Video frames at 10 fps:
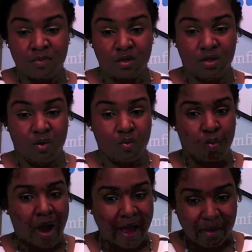you know,
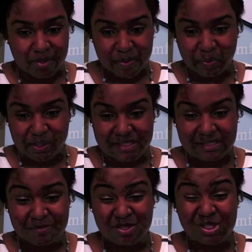why a support
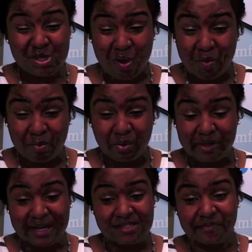system is so
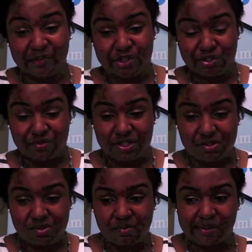important as a first
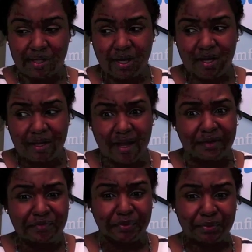generation student and kind
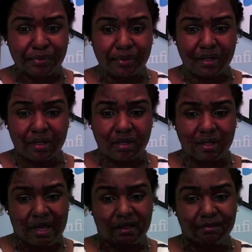of who
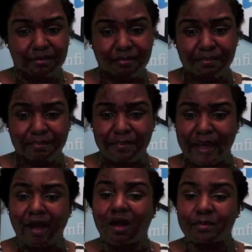can
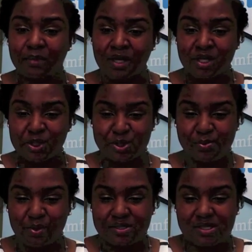make up your
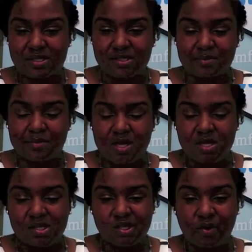support system.
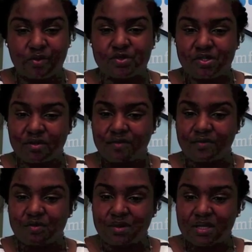So those are the
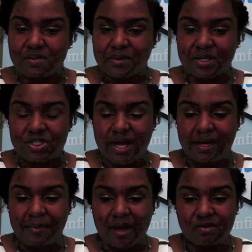few things we're going to chat
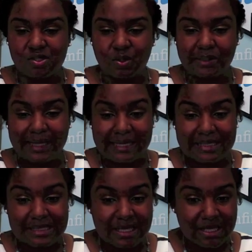about. So
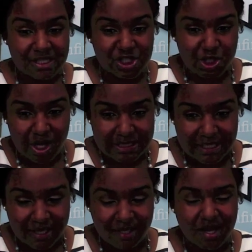let's get
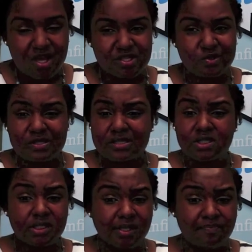started. So
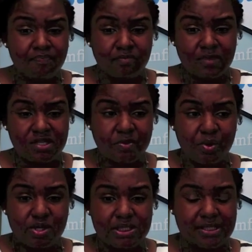essentially, a
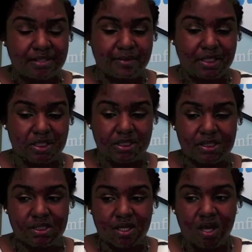support system is
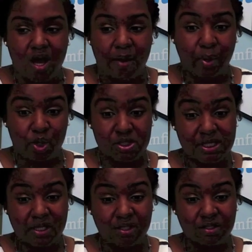a
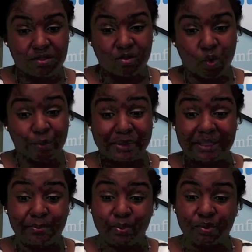person or
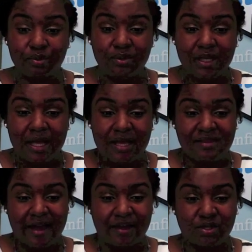people
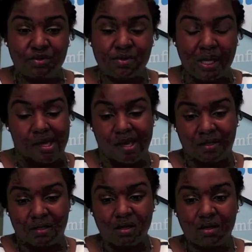that you
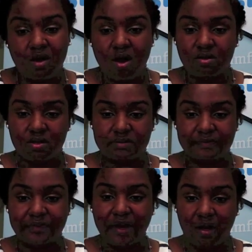can call on
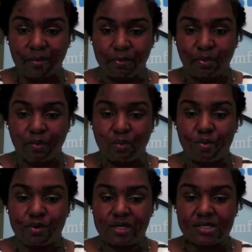for help
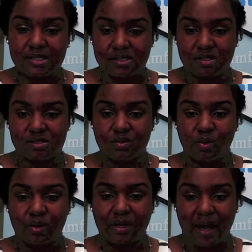or assistance
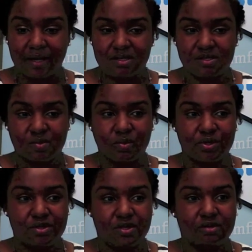or guidance
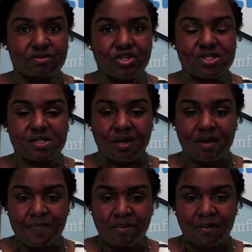or you know just
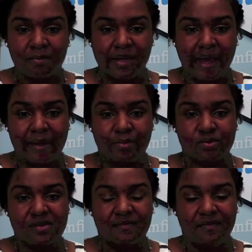being able
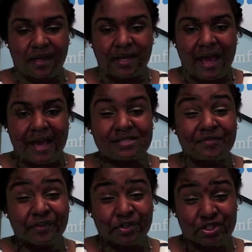to vent. As a
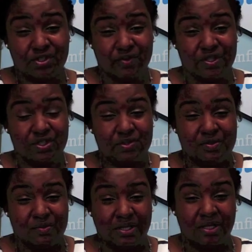first generation
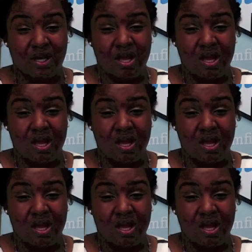student,